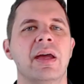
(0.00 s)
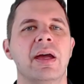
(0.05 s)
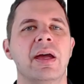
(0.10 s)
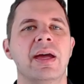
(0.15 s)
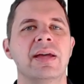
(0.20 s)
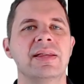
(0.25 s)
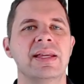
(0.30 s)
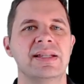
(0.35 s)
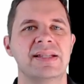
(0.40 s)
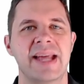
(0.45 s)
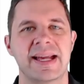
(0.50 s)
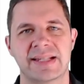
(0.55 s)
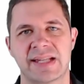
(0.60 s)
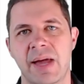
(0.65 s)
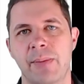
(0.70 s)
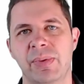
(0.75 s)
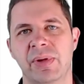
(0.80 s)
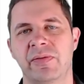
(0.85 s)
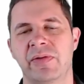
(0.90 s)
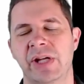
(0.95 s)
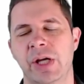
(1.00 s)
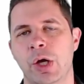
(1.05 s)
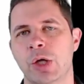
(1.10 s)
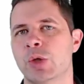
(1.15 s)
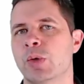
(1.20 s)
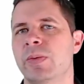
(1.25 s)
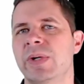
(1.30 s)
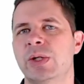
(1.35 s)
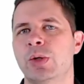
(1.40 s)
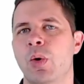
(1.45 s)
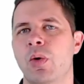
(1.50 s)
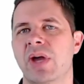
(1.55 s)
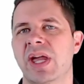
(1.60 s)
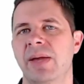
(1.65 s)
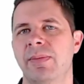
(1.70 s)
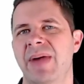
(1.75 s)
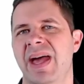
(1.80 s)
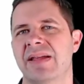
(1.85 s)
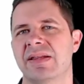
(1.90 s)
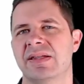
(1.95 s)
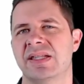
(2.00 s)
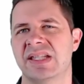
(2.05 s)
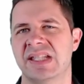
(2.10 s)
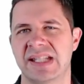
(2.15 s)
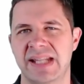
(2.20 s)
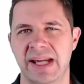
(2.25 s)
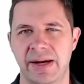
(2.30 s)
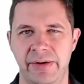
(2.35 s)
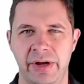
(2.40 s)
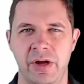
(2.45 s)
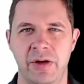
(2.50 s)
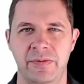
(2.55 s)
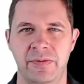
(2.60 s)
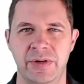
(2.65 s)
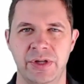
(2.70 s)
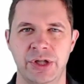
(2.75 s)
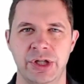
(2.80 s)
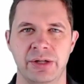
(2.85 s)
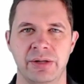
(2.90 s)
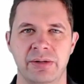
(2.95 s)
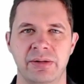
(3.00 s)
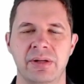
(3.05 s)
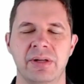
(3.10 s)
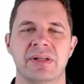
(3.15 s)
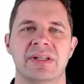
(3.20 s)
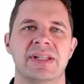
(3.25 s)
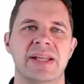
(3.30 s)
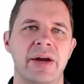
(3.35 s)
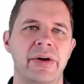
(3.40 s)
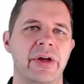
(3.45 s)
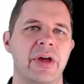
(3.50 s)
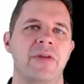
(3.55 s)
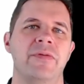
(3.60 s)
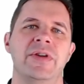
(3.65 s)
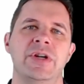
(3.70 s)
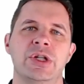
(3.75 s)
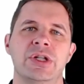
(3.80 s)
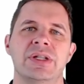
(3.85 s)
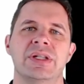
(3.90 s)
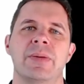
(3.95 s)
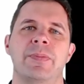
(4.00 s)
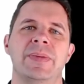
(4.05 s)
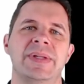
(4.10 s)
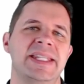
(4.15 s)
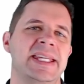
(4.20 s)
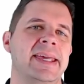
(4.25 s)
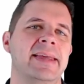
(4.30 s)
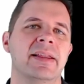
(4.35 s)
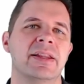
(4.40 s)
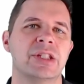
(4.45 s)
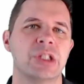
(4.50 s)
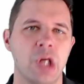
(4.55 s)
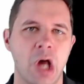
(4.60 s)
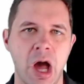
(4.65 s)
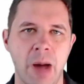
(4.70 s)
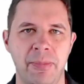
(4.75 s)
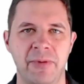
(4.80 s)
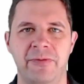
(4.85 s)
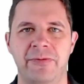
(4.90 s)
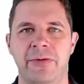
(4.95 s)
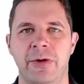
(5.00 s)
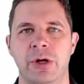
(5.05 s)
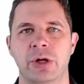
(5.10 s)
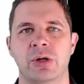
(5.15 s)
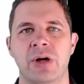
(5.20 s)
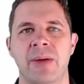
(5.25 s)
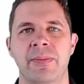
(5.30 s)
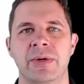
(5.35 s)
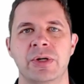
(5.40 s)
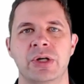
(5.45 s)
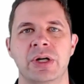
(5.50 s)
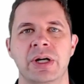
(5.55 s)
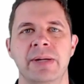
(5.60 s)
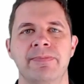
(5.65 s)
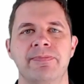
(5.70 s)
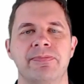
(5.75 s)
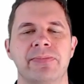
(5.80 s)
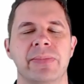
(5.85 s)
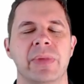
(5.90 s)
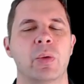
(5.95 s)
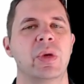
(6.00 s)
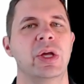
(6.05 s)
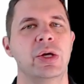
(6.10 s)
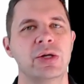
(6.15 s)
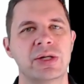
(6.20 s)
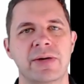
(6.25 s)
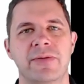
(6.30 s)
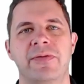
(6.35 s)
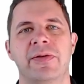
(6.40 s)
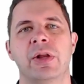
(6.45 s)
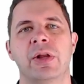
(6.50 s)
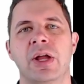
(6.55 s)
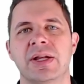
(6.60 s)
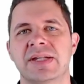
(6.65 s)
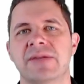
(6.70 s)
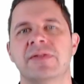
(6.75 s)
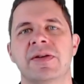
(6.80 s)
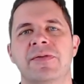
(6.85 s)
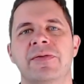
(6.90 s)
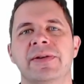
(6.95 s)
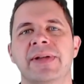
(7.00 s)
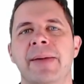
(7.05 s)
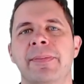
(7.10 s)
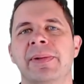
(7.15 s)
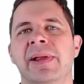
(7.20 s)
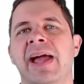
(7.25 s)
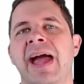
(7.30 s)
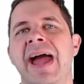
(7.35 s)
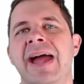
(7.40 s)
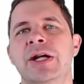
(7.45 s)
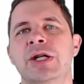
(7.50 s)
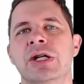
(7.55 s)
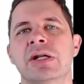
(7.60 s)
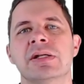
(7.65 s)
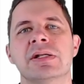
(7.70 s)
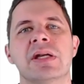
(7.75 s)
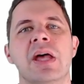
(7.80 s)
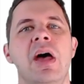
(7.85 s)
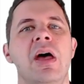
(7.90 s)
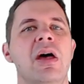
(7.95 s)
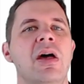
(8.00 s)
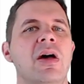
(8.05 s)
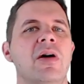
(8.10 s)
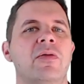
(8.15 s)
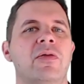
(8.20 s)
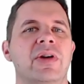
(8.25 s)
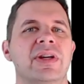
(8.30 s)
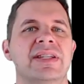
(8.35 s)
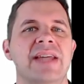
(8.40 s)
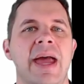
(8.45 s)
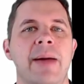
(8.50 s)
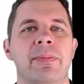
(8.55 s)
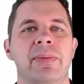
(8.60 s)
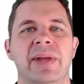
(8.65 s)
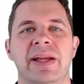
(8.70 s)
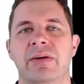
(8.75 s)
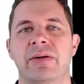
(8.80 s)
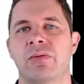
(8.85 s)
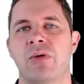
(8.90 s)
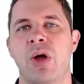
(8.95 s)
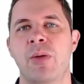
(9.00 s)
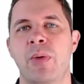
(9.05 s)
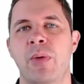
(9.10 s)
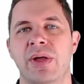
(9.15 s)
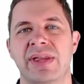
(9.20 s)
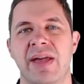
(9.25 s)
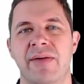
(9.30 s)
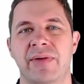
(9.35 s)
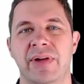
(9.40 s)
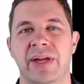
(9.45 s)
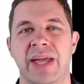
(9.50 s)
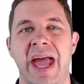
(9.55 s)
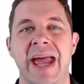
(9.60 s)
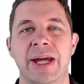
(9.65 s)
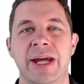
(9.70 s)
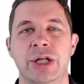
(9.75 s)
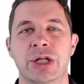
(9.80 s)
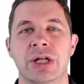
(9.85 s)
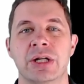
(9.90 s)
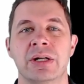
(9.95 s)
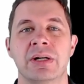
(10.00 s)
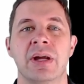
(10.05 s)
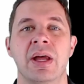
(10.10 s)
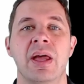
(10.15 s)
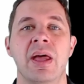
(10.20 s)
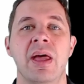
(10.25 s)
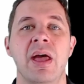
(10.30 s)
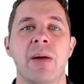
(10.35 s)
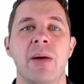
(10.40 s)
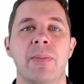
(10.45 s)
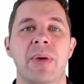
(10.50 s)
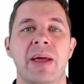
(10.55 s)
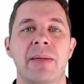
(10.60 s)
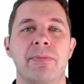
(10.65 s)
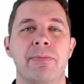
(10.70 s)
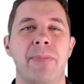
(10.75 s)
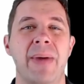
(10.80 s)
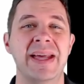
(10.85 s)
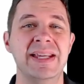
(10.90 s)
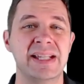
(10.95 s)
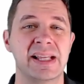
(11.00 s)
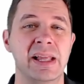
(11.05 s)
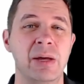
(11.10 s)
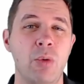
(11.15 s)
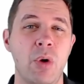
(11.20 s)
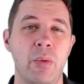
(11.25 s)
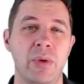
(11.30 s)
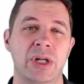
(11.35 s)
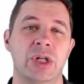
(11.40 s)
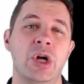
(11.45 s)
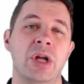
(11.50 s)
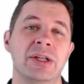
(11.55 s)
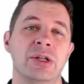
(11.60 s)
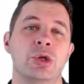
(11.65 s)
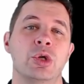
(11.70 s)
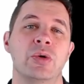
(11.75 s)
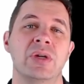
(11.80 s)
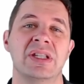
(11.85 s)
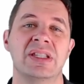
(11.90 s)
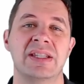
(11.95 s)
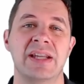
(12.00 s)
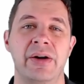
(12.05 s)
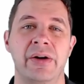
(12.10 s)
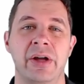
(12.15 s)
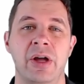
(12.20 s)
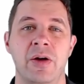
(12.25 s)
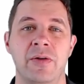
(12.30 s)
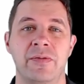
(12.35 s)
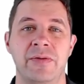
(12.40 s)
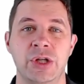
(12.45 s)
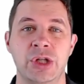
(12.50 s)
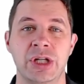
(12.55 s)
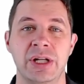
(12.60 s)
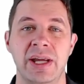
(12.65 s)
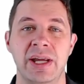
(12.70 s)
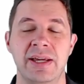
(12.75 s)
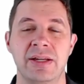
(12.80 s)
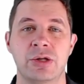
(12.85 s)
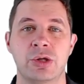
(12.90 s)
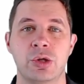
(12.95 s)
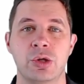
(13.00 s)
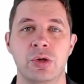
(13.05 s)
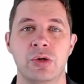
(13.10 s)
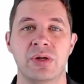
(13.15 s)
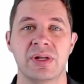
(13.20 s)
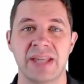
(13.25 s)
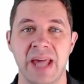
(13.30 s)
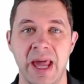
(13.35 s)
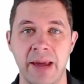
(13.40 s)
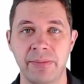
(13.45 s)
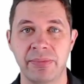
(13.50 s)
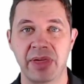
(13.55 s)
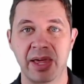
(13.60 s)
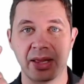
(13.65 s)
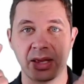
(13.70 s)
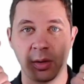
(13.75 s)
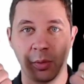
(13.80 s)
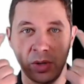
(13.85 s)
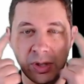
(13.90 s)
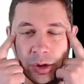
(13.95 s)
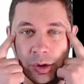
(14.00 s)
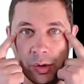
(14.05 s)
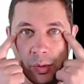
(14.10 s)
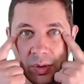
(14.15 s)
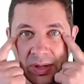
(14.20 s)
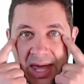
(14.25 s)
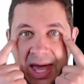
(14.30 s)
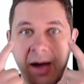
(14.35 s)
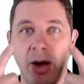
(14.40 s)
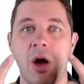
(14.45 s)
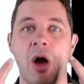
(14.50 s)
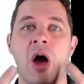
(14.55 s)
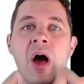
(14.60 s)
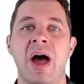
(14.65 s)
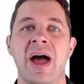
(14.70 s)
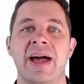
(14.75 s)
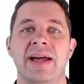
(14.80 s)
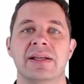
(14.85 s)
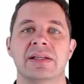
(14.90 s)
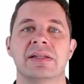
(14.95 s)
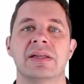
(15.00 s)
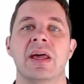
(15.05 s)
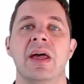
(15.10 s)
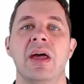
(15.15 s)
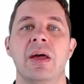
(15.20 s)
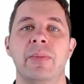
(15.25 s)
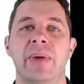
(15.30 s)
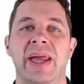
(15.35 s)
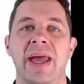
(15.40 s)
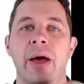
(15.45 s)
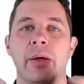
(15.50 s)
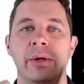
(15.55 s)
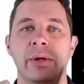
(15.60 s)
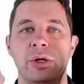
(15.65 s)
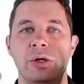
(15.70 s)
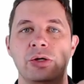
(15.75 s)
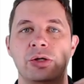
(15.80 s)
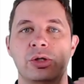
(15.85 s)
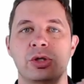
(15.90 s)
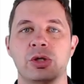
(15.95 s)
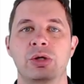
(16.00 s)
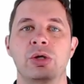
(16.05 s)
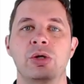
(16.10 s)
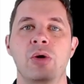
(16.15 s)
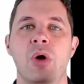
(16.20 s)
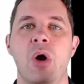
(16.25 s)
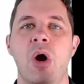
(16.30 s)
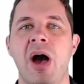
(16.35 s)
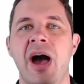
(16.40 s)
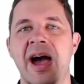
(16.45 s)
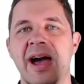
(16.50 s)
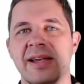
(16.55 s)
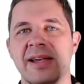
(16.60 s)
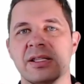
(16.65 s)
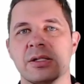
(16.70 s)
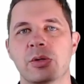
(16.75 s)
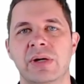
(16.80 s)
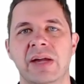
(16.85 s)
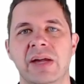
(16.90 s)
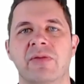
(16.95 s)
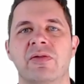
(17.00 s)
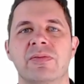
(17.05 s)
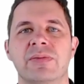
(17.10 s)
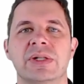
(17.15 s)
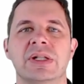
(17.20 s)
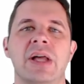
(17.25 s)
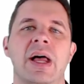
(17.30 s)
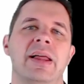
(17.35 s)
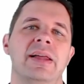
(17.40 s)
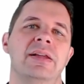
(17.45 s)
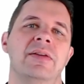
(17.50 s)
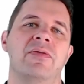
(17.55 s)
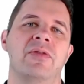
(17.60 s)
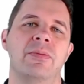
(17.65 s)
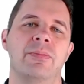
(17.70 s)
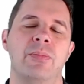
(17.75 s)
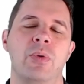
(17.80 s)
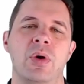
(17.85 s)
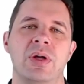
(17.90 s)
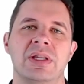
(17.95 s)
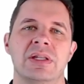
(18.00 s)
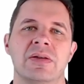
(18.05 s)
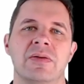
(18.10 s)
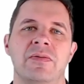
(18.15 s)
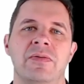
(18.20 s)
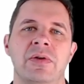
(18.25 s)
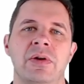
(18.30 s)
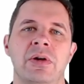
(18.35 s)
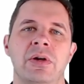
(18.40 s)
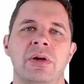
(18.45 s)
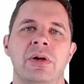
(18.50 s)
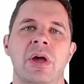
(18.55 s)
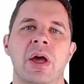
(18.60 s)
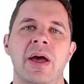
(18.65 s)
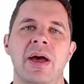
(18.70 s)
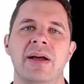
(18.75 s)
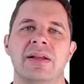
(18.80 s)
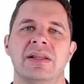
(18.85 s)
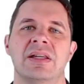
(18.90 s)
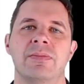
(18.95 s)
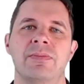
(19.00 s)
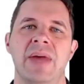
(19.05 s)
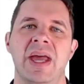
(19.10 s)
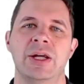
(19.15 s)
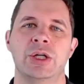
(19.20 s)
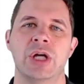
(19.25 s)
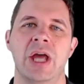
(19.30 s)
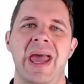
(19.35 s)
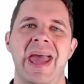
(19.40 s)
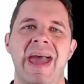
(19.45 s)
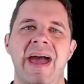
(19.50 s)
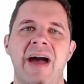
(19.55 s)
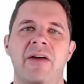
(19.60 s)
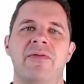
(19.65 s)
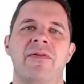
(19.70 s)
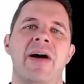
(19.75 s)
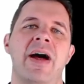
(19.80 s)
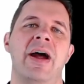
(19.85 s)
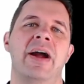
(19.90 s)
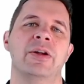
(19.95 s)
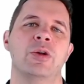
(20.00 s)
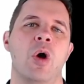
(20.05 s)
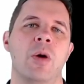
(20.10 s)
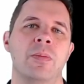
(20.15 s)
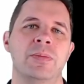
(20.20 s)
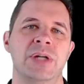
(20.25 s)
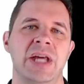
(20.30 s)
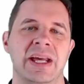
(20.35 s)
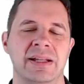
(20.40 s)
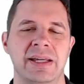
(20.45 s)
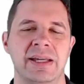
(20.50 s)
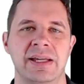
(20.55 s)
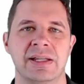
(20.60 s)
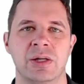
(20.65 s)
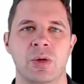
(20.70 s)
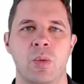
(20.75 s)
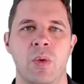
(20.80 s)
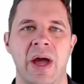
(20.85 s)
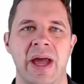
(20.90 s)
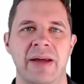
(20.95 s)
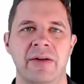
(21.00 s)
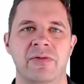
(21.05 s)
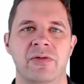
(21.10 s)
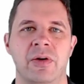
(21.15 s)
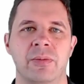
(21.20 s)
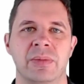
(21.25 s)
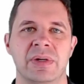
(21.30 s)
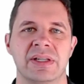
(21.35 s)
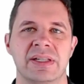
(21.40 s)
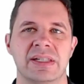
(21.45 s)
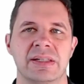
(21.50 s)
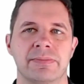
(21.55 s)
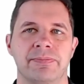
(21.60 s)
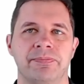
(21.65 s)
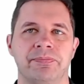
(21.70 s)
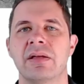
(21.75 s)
In these next couple of videos, we'll be talking about stereo vision. Now, stereo vision is a particular type of photogrammetry. We use it for lots of different applications, for example, in robot navigation. But basically what we're trying to do in stereo vision is do the same thing that we do with our eyes, being able to use two eyes looking from slightly different points of view to measure how far an object is away from us.